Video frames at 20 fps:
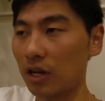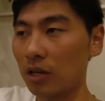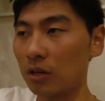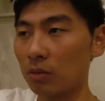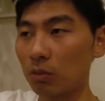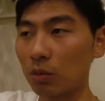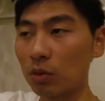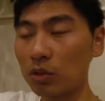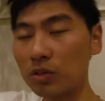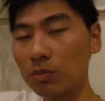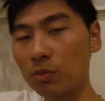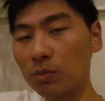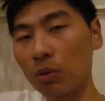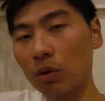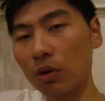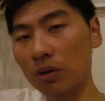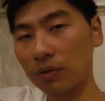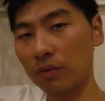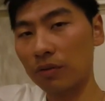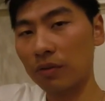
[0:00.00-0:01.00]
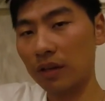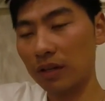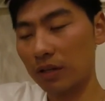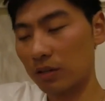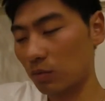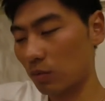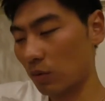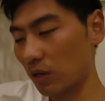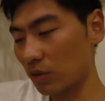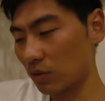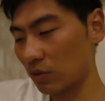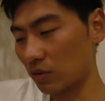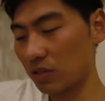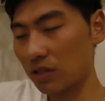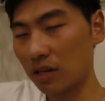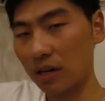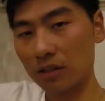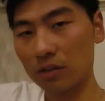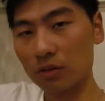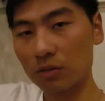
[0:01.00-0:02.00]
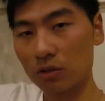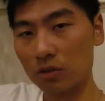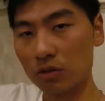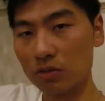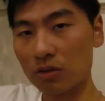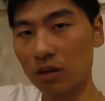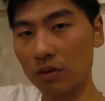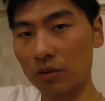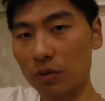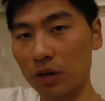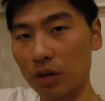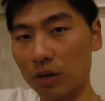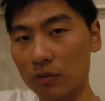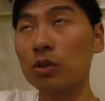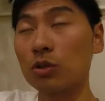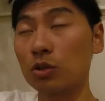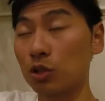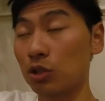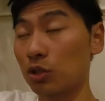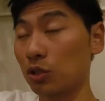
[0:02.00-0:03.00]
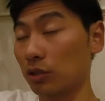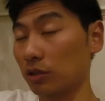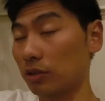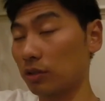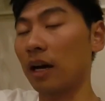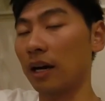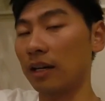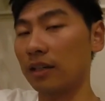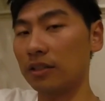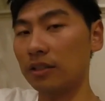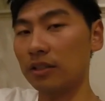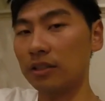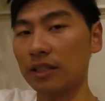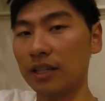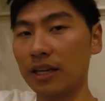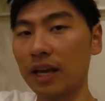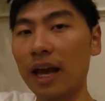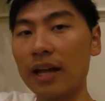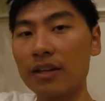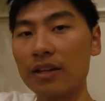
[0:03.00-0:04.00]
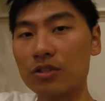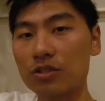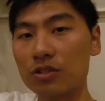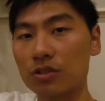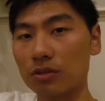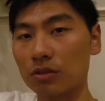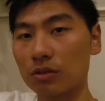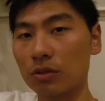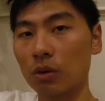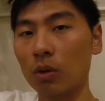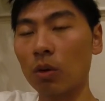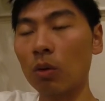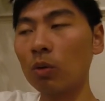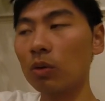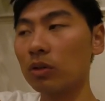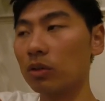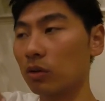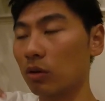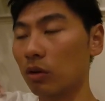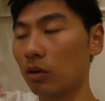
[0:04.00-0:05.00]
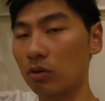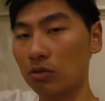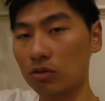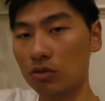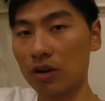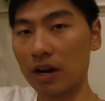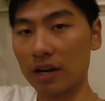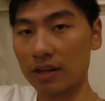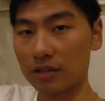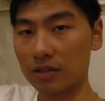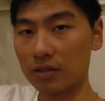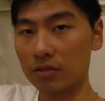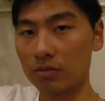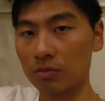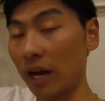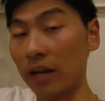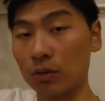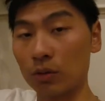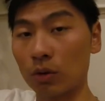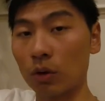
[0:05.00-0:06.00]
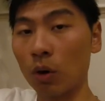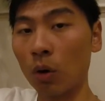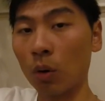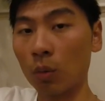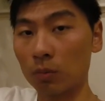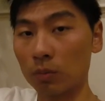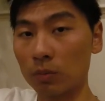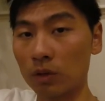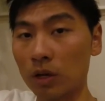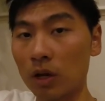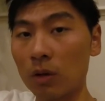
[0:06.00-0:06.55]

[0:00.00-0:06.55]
The most important thing is when you start the world travel, you should ideally cancel all the contracts at your home.